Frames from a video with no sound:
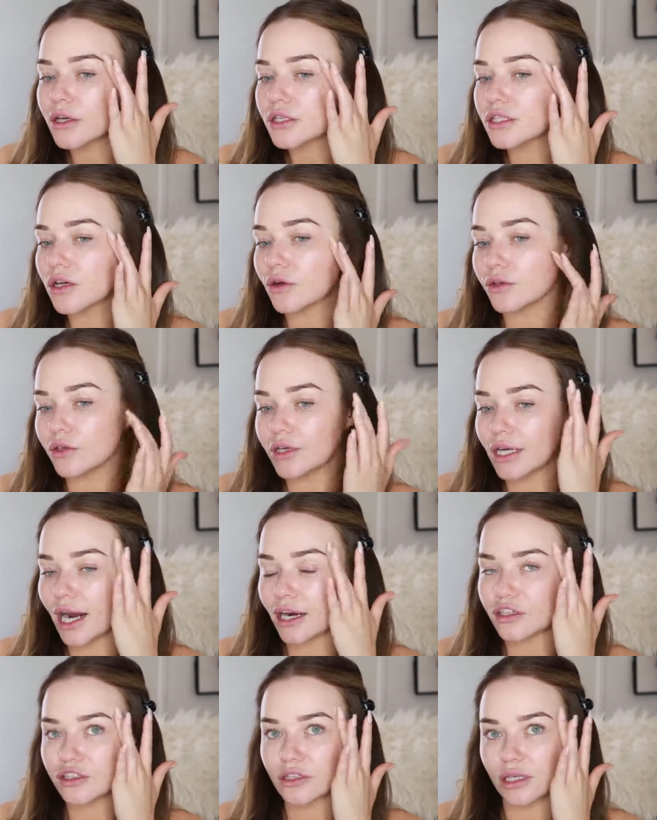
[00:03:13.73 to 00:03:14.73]
So you can
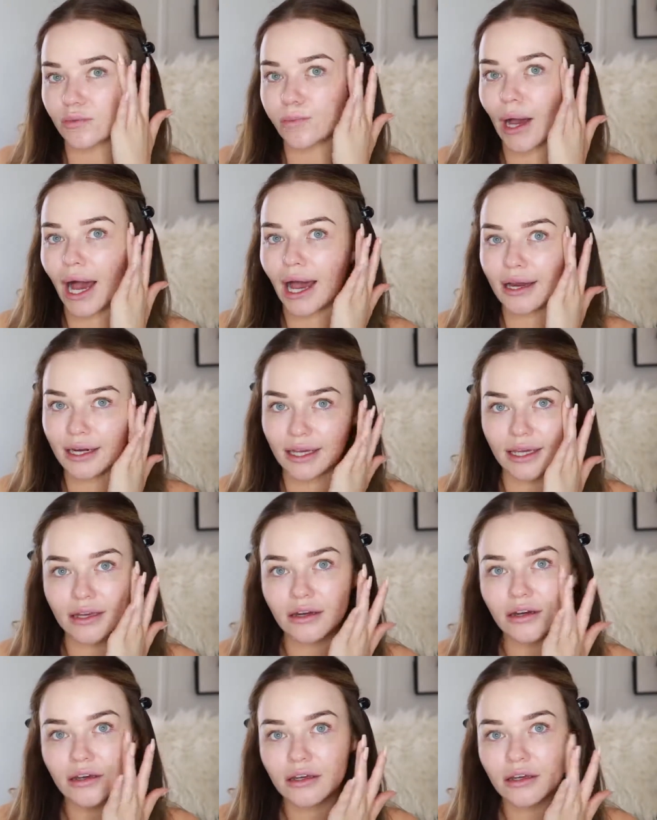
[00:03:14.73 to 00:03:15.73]
actually pat
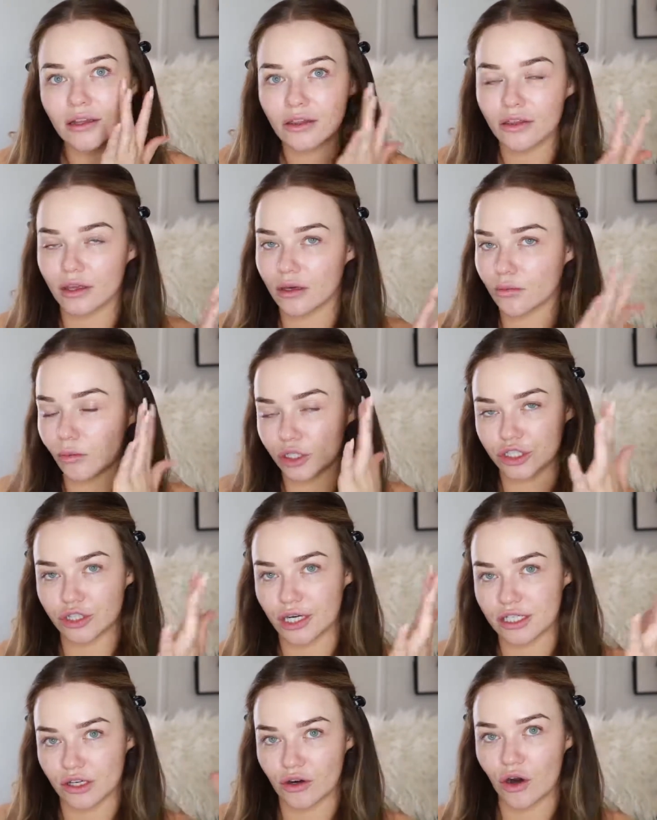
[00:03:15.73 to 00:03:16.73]
in the
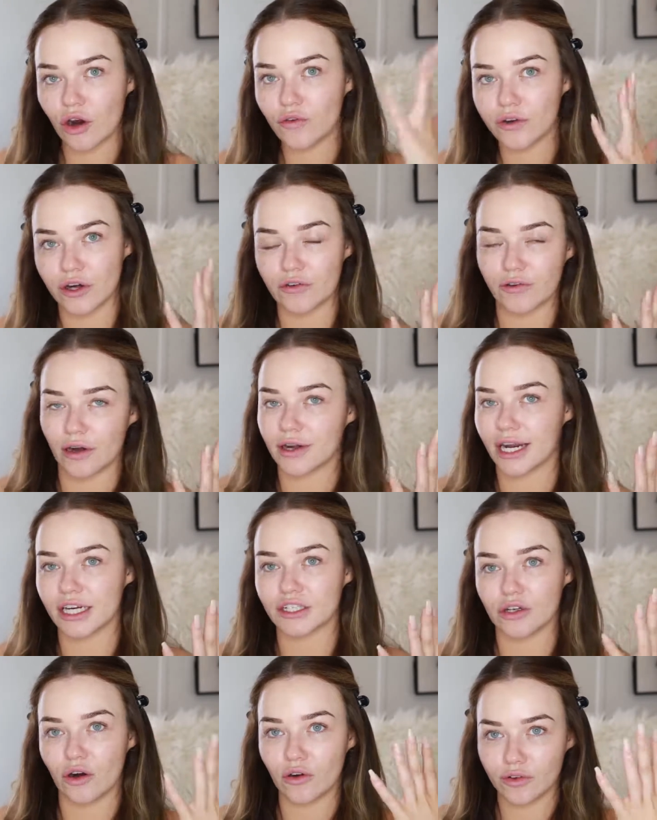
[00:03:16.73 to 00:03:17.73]
moisturizer over your
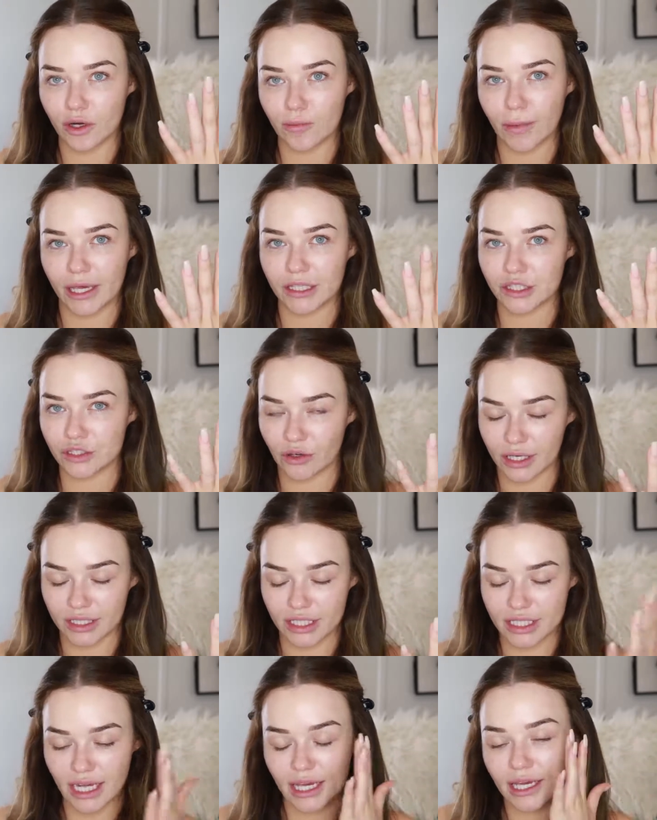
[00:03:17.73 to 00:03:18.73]
foundation, over your base
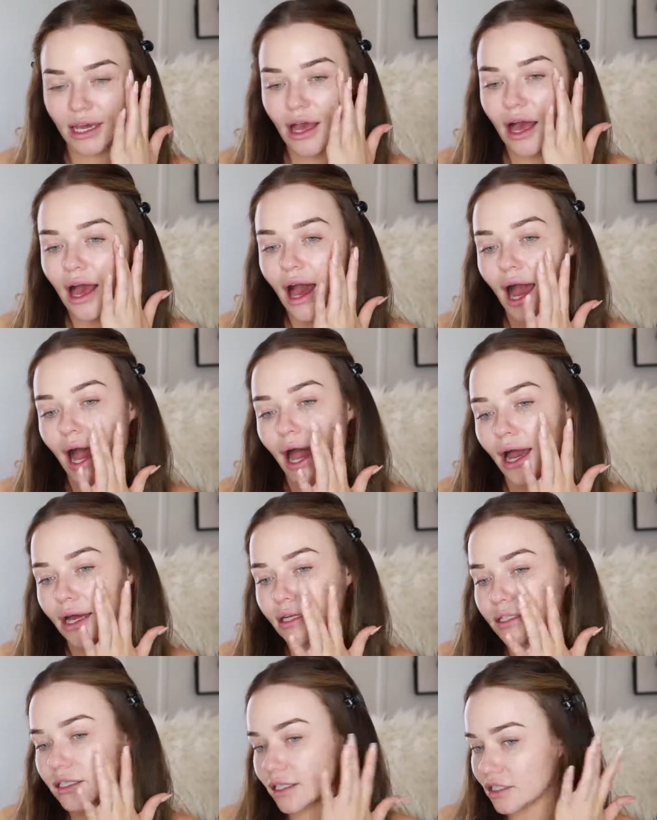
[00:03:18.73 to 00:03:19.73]
during the day,
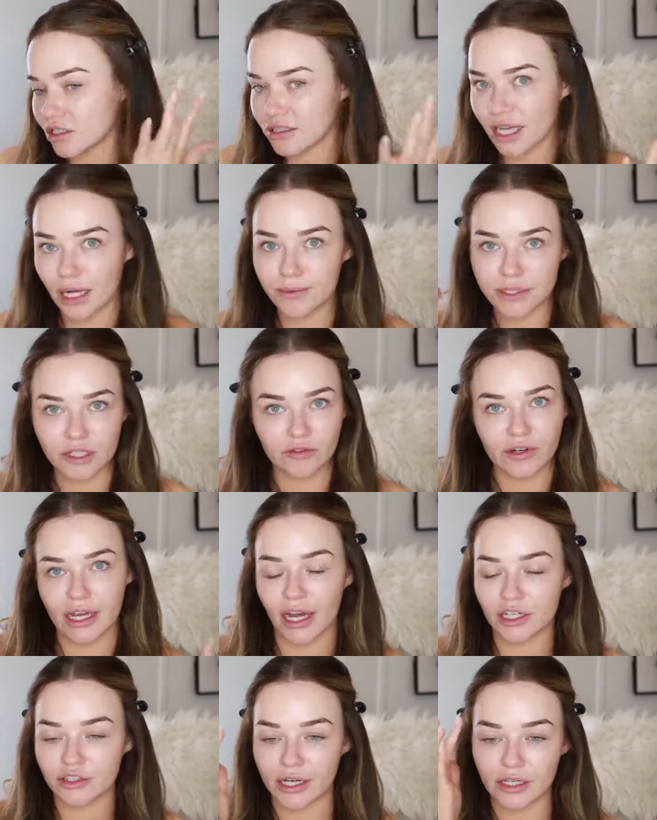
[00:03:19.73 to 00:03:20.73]
and it just helps to
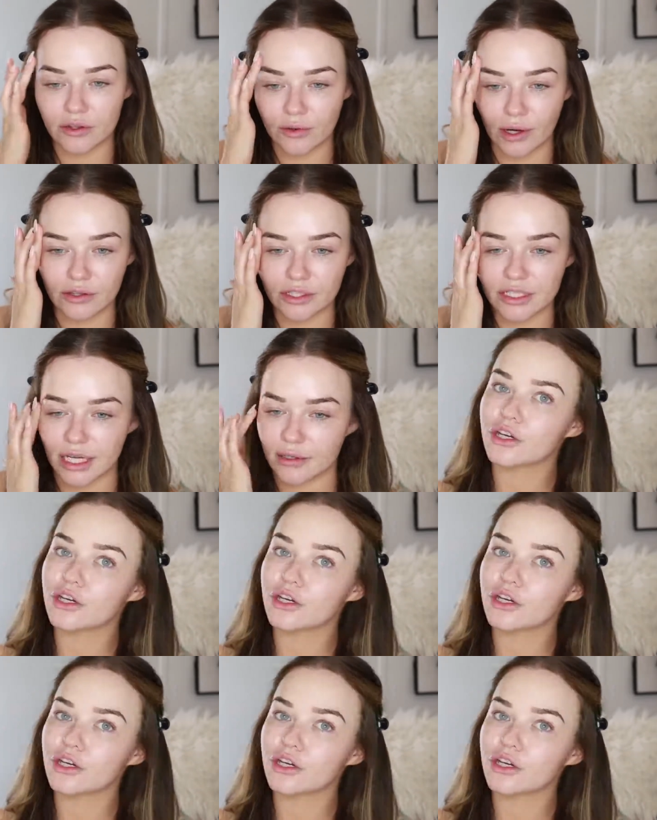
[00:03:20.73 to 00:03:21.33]
rehydrate you throughout the day.